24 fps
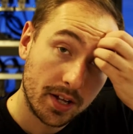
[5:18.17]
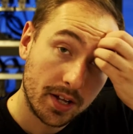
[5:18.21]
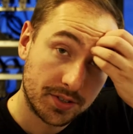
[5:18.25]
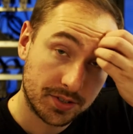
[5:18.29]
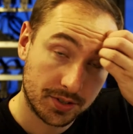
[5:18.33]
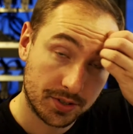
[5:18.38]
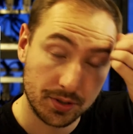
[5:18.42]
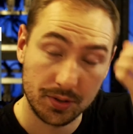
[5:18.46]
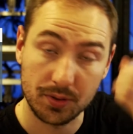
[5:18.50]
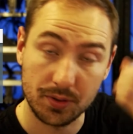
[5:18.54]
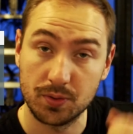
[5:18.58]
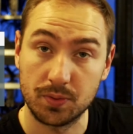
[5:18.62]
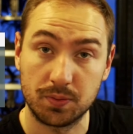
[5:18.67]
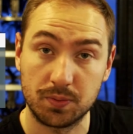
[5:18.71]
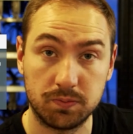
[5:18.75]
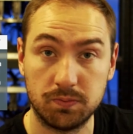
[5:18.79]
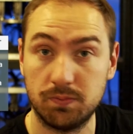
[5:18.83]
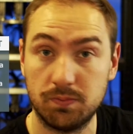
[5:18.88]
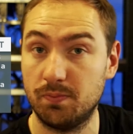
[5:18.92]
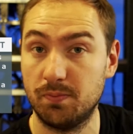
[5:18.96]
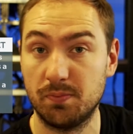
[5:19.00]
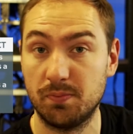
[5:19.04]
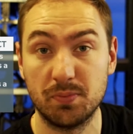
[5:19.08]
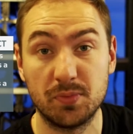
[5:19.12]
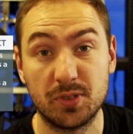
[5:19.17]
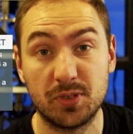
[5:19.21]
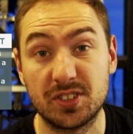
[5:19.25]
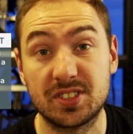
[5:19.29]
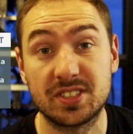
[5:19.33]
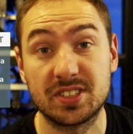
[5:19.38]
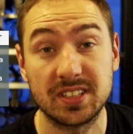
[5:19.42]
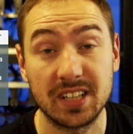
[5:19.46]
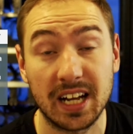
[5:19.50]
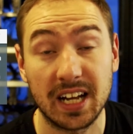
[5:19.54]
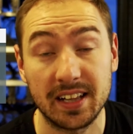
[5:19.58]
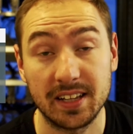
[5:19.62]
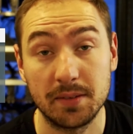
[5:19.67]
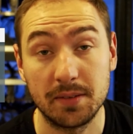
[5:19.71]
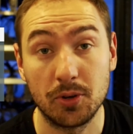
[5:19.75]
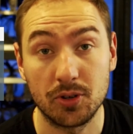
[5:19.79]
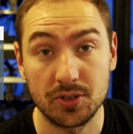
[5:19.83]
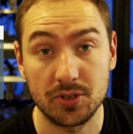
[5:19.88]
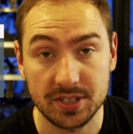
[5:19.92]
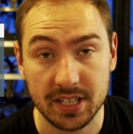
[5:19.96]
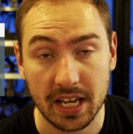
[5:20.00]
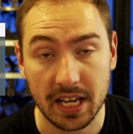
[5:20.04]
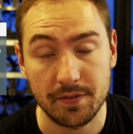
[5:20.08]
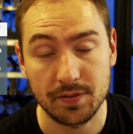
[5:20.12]
to slightly more
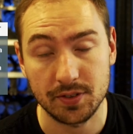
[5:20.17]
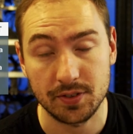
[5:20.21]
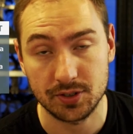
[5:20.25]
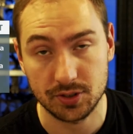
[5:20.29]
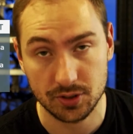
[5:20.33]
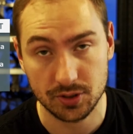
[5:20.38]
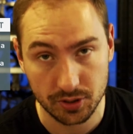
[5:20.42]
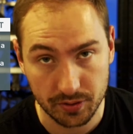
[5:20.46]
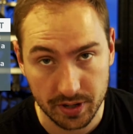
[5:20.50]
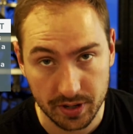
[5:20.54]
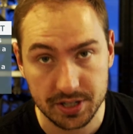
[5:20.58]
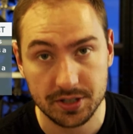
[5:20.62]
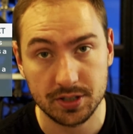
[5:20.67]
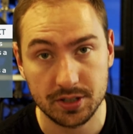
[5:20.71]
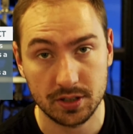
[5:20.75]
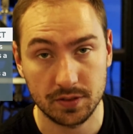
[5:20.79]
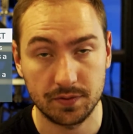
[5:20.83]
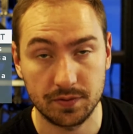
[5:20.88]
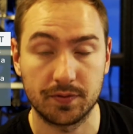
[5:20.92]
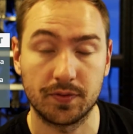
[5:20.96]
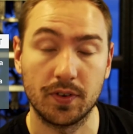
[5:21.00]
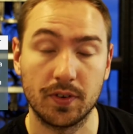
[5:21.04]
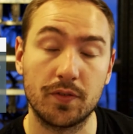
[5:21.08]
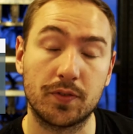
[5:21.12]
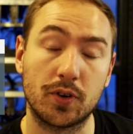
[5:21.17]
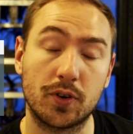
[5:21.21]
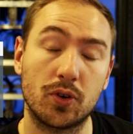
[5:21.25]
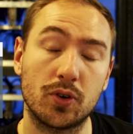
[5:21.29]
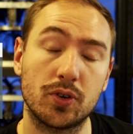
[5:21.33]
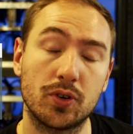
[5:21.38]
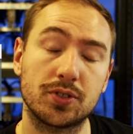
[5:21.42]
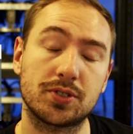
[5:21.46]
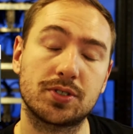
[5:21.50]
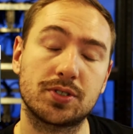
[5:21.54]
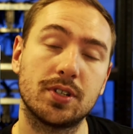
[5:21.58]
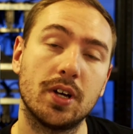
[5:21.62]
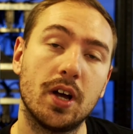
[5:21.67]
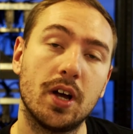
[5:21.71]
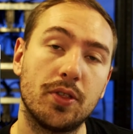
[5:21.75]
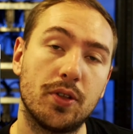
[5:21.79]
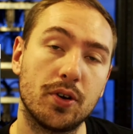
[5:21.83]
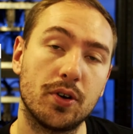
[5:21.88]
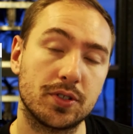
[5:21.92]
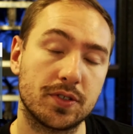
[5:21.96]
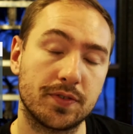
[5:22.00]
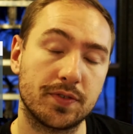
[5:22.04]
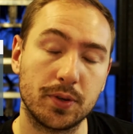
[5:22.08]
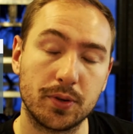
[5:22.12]
safer storage, as of course
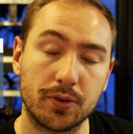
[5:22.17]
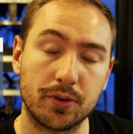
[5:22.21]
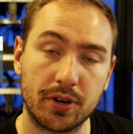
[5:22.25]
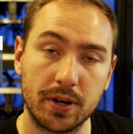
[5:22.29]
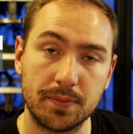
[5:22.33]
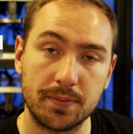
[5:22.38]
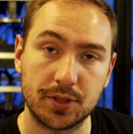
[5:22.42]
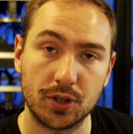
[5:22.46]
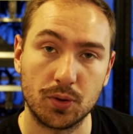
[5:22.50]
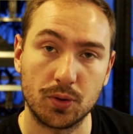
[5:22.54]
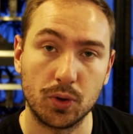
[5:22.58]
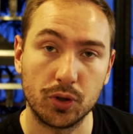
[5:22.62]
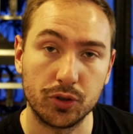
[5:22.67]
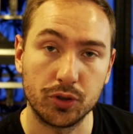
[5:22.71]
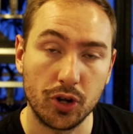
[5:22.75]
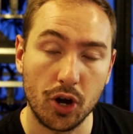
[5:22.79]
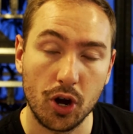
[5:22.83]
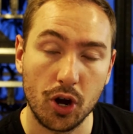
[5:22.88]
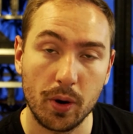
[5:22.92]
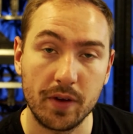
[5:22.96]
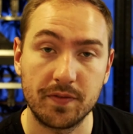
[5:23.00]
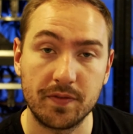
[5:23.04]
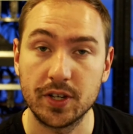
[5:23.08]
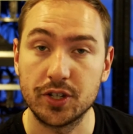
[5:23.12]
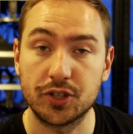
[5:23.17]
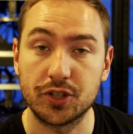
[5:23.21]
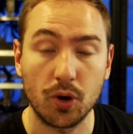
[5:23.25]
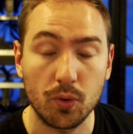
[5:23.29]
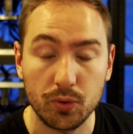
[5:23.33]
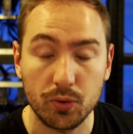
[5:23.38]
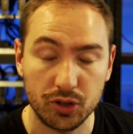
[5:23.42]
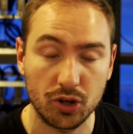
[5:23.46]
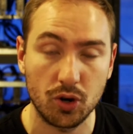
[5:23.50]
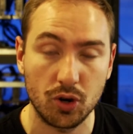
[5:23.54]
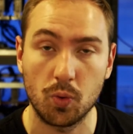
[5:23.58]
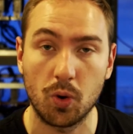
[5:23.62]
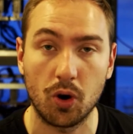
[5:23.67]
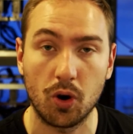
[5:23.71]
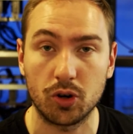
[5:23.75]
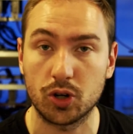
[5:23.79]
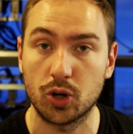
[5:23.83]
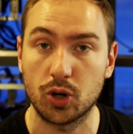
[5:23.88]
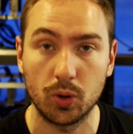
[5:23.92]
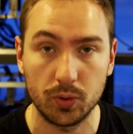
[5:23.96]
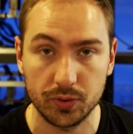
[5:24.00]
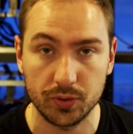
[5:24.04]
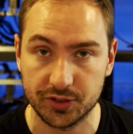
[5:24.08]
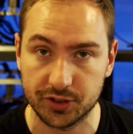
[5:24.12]
those of you in crypto will know. If you don't know what
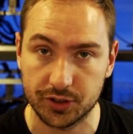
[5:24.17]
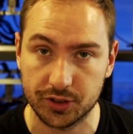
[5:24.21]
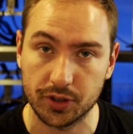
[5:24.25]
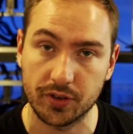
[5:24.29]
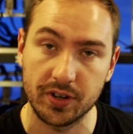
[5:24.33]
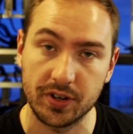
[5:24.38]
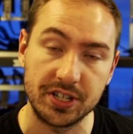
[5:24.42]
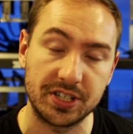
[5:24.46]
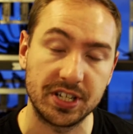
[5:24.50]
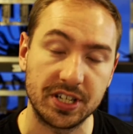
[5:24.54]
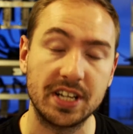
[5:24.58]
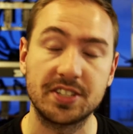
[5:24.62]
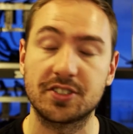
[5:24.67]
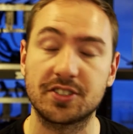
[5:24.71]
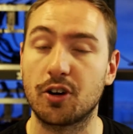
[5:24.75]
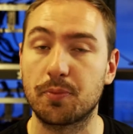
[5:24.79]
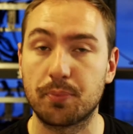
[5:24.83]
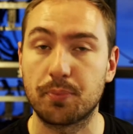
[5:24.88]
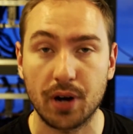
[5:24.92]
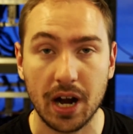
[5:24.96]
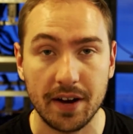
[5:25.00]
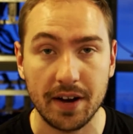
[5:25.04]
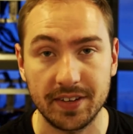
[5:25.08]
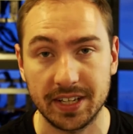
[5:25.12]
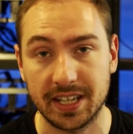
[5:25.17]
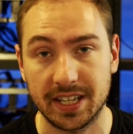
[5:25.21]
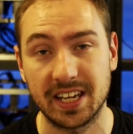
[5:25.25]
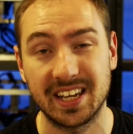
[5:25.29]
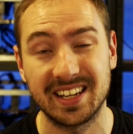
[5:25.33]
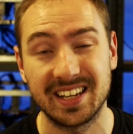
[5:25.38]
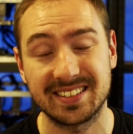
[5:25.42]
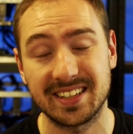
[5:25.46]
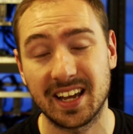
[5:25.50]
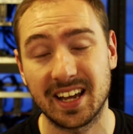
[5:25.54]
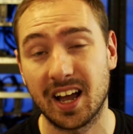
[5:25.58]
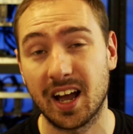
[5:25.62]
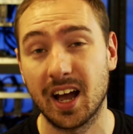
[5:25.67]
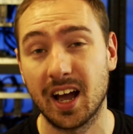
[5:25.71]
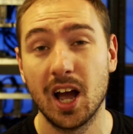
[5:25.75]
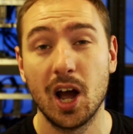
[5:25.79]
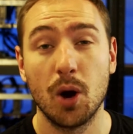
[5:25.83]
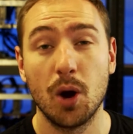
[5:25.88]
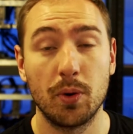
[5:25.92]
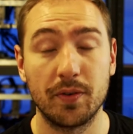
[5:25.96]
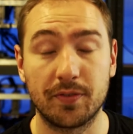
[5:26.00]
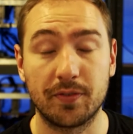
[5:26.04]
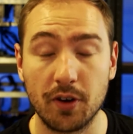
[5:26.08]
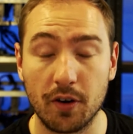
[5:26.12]
cold storage is or private keys are,
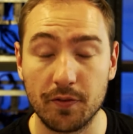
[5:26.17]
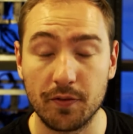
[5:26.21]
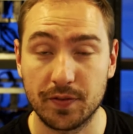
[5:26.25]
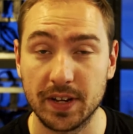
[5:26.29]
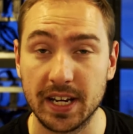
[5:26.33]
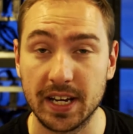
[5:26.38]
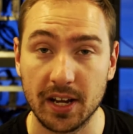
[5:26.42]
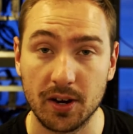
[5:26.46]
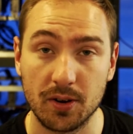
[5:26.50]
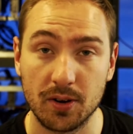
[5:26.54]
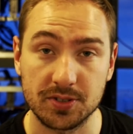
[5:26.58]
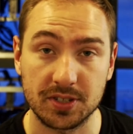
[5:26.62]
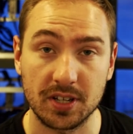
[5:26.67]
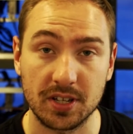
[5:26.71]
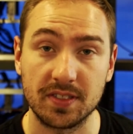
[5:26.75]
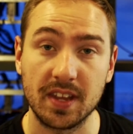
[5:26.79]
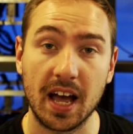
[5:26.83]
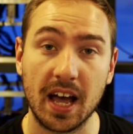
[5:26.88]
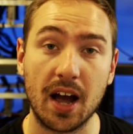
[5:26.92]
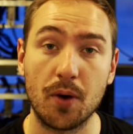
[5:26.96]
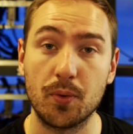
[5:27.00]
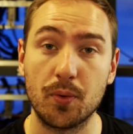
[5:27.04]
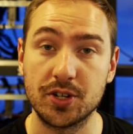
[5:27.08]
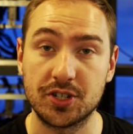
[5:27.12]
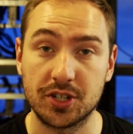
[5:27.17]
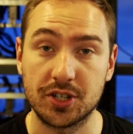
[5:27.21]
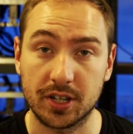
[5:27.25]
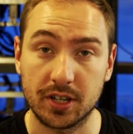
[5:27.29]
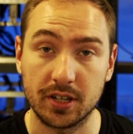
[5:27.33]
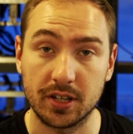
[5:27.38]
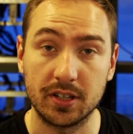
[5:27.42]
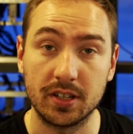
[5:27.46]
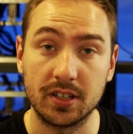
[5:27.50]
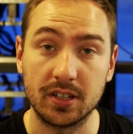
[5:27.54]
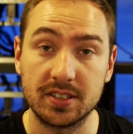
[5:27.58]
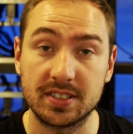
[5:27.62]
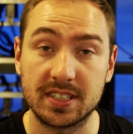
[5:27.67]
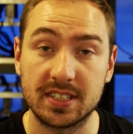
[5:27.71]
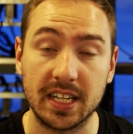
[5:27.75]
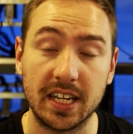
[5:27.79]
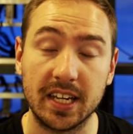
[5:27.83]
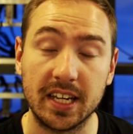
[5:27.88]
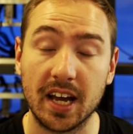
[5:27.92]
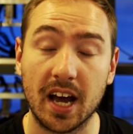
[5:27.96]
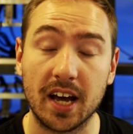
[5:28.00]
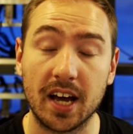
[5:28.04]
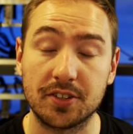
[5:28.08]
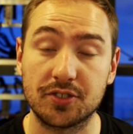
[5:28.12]
we've got videos on that which you can see
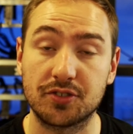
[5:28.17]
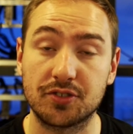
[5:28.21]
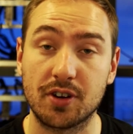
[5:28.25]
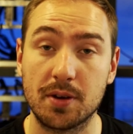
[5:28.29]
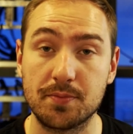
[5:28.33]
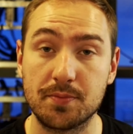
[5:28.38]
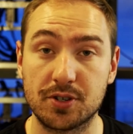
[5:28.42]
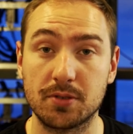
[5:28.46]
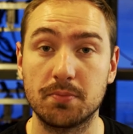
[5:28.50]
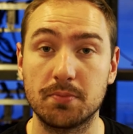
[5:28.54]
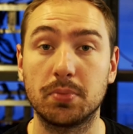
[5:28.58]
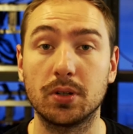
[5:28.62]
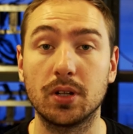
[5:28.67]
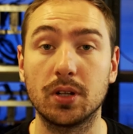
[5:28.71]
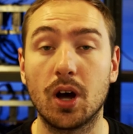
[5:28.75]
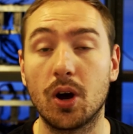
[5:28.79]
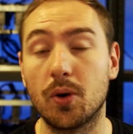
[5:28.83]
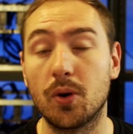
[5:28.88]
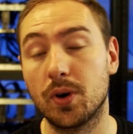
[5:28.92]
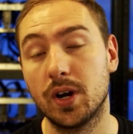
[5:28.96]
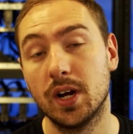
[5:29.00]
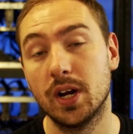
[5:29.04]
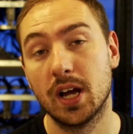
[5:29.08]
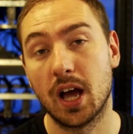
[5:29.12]
in our description below.